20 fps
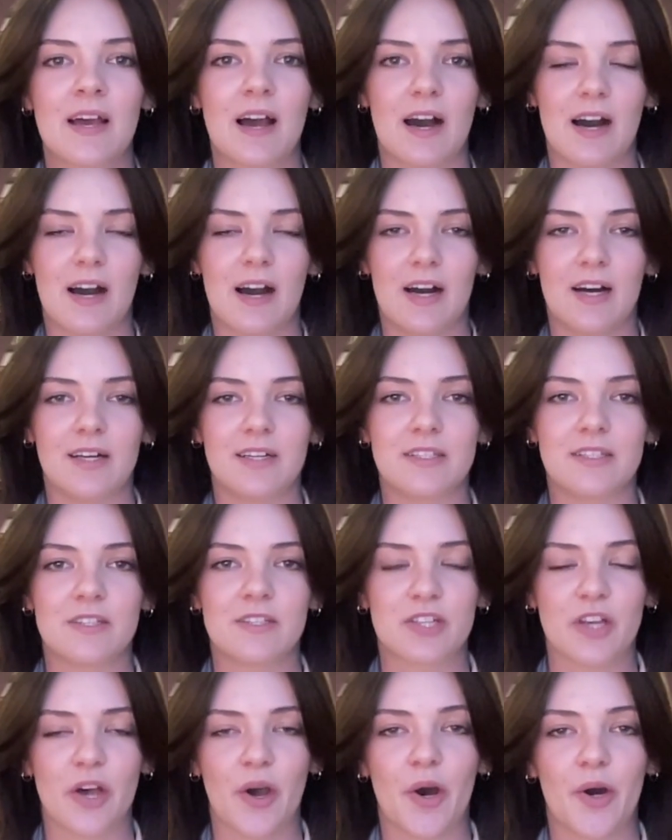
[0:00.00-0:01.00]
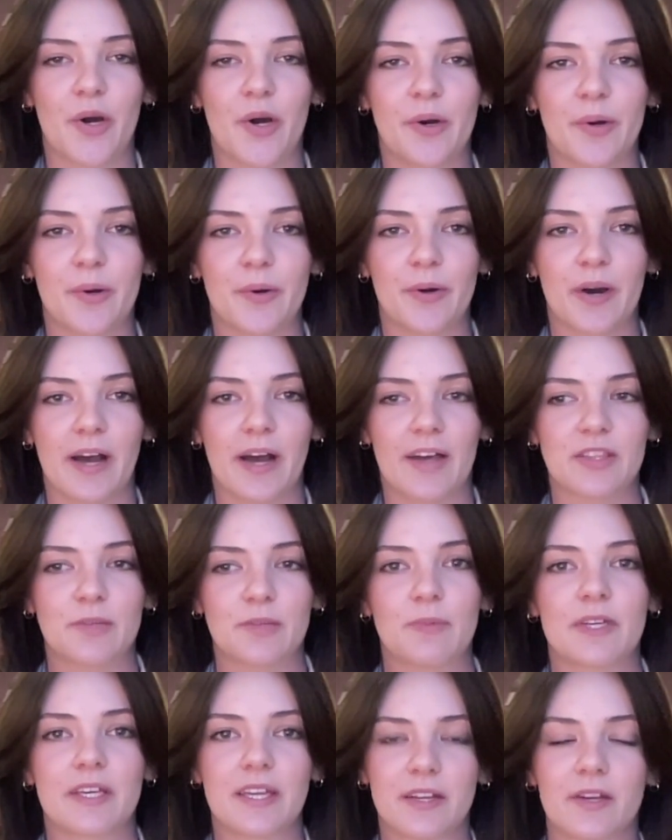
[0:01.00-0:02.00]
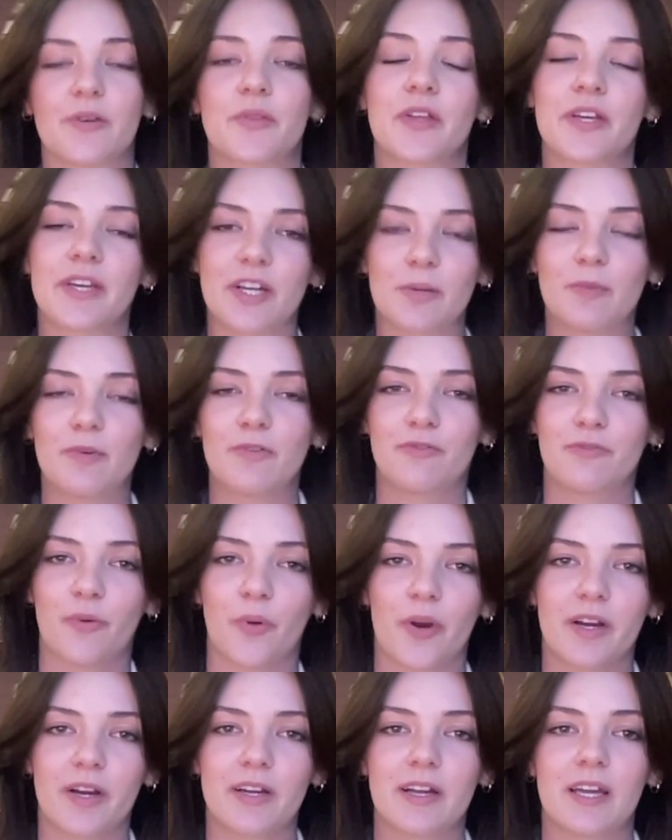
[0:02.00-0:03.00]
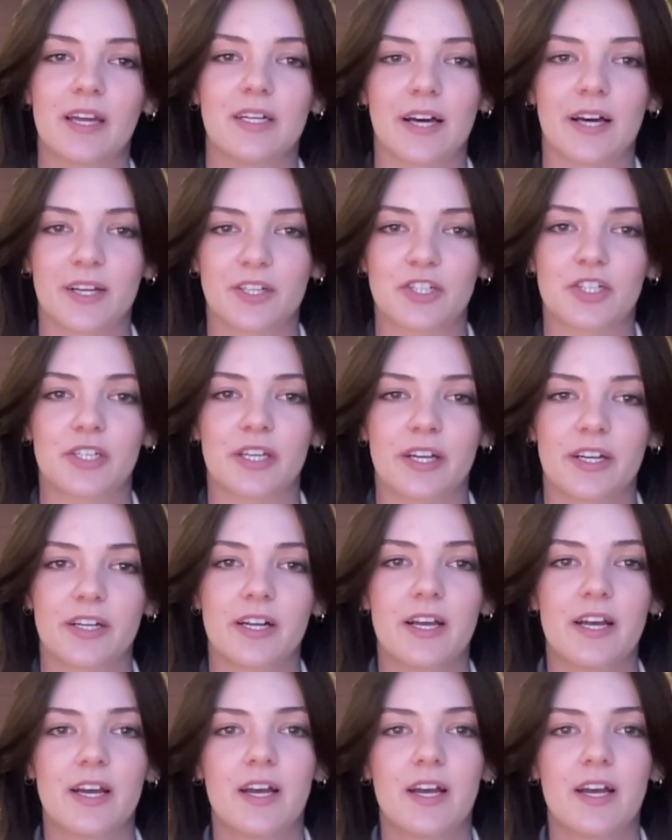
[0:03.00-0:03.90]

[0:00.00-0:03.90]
And so at the beginning or the year before an election year,